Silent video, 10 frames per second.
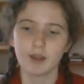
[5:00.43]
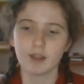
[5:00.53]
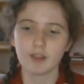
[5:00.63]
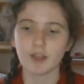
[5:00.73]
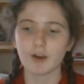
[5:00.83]

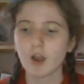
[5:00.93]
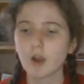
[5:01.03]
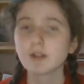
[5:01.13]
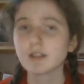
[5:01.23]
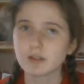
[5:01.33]
There are
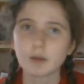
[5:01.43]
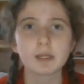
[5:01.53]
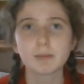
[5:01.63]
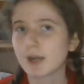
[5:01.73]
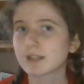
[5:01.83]
only so
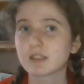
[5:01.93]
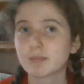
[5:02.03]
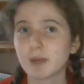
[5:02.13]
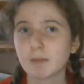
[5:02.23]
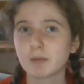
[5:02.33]
many practice
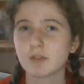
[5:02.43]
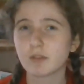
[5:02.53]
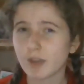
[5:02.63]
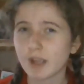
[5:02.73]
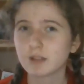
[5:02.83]
papers
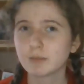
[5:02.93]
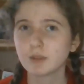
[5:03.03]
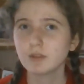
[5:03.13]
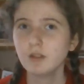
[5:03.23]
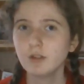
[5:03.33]

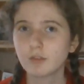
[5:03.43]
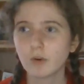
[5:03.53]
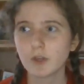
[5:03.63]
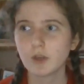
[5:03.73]
available for you,